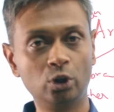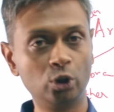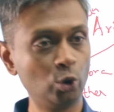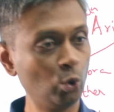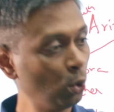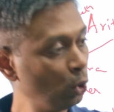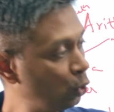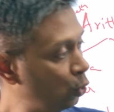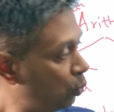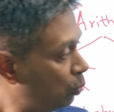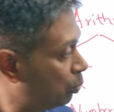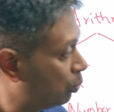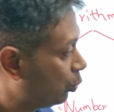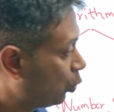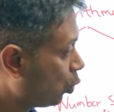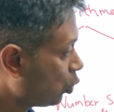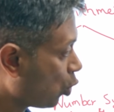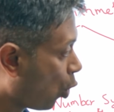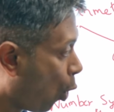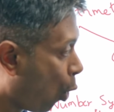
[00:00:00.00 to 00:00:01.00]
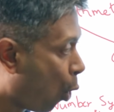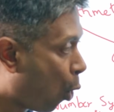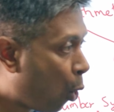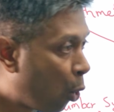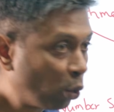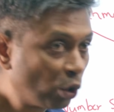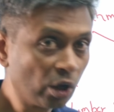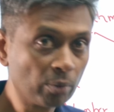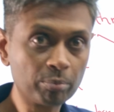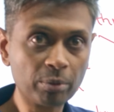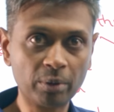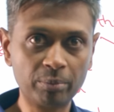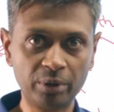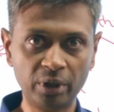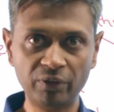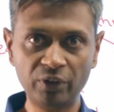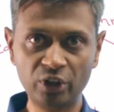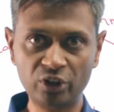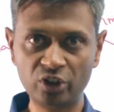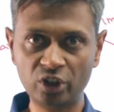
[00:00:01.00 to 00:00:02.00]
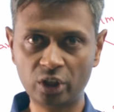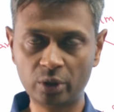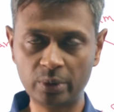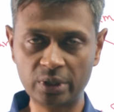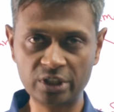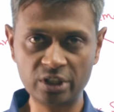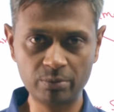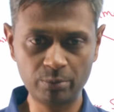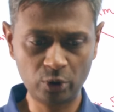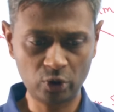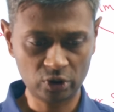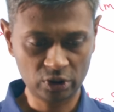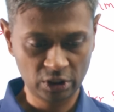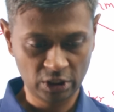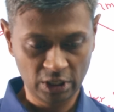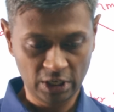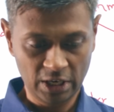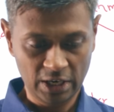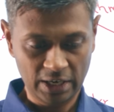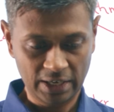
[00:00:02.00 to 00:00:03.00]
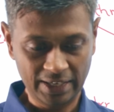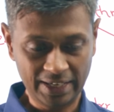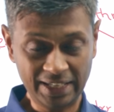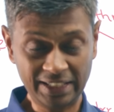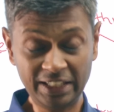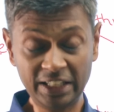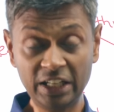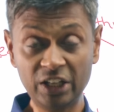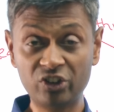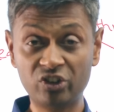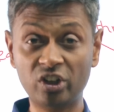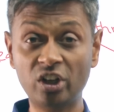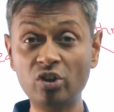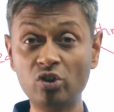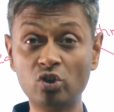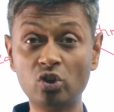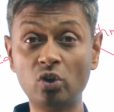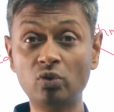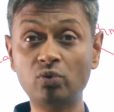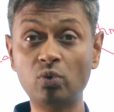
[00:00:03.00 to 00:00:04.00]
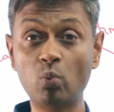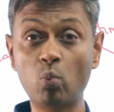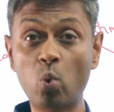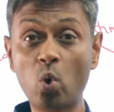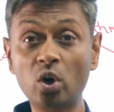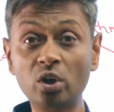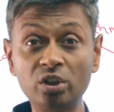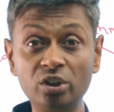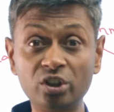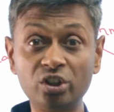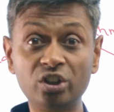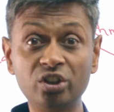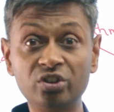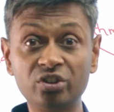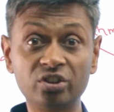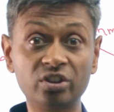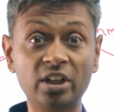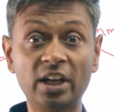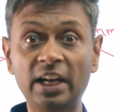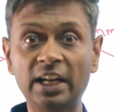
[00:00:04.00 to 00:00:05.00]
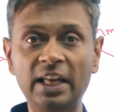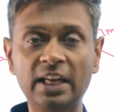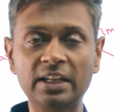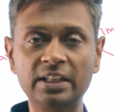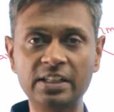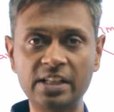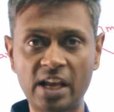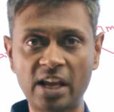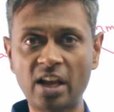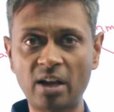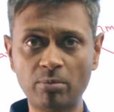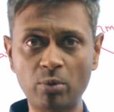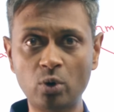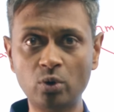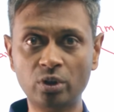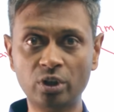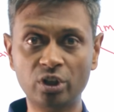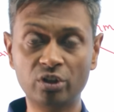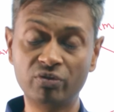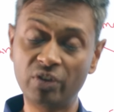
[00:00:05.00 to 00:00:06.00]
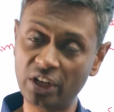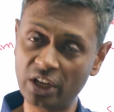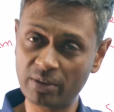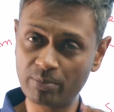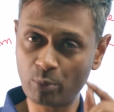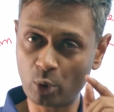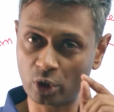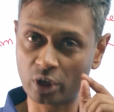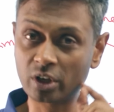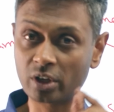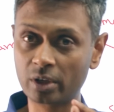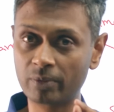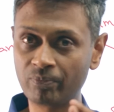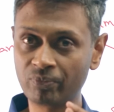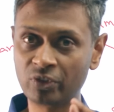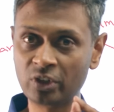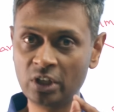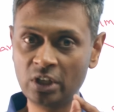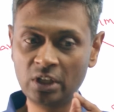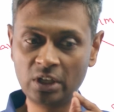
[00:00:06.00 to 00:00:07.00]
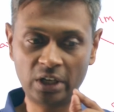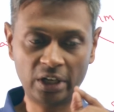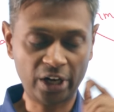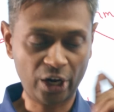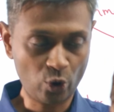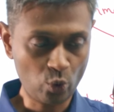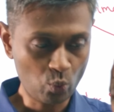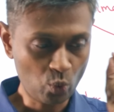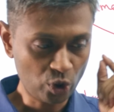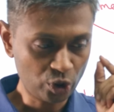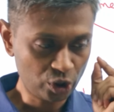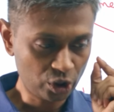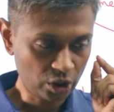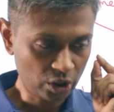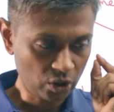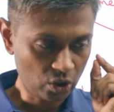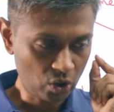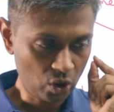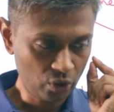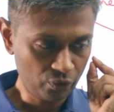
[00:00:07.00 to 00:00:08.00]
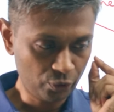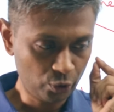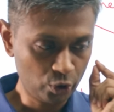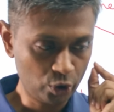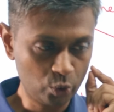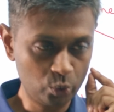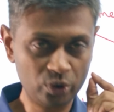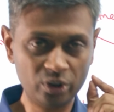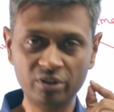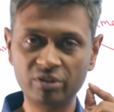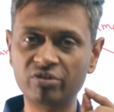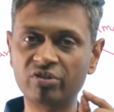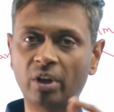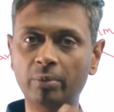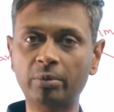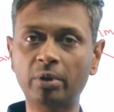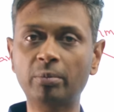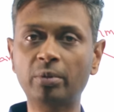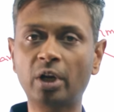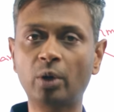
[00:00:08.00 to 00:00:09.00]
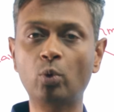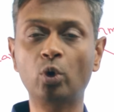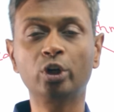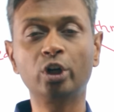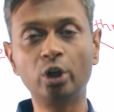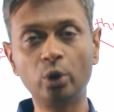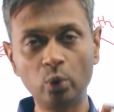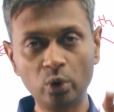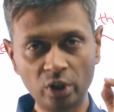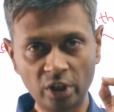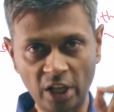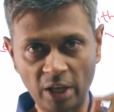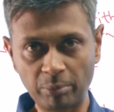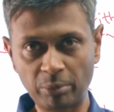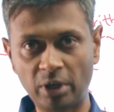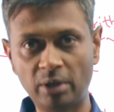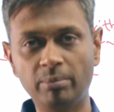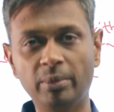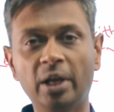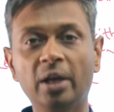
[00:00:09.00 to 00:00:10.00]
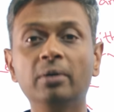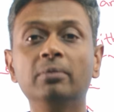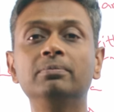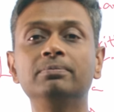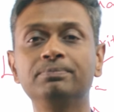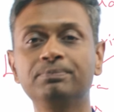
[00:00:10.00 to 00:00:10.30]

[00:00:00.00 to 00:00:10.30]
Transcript: Don't hold up previous year question, because getting a sense of what is LRDI about is very important. And I don't want all of you to do this in September, I want you to do it in April, May.